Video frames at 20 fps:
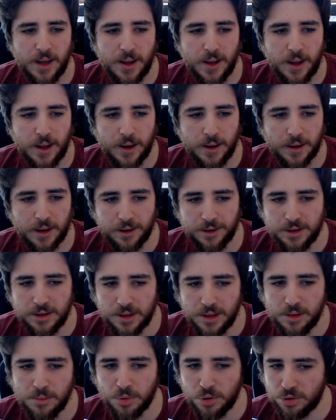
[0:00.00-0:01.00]

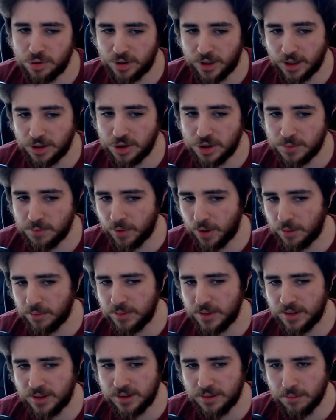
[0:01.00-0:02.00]
Currently, Ubuntu Touch is
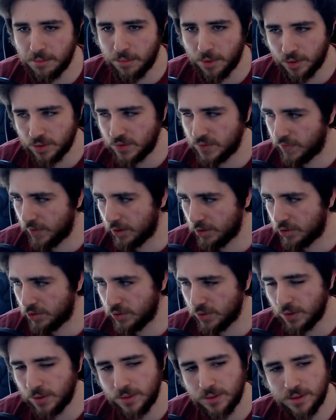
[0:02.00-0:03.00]
probably the most
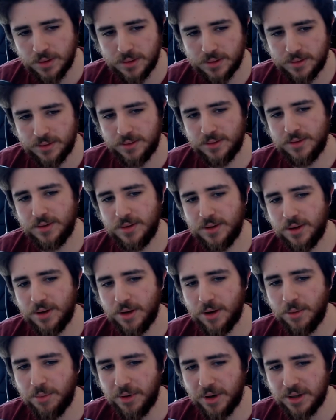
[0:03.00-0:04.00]
functional
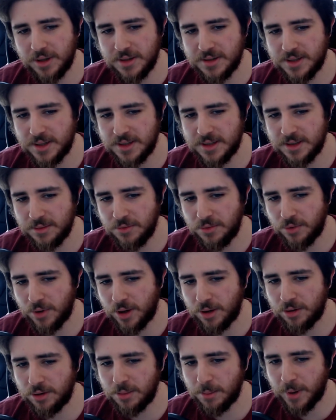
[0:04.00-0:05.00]
operating system to run on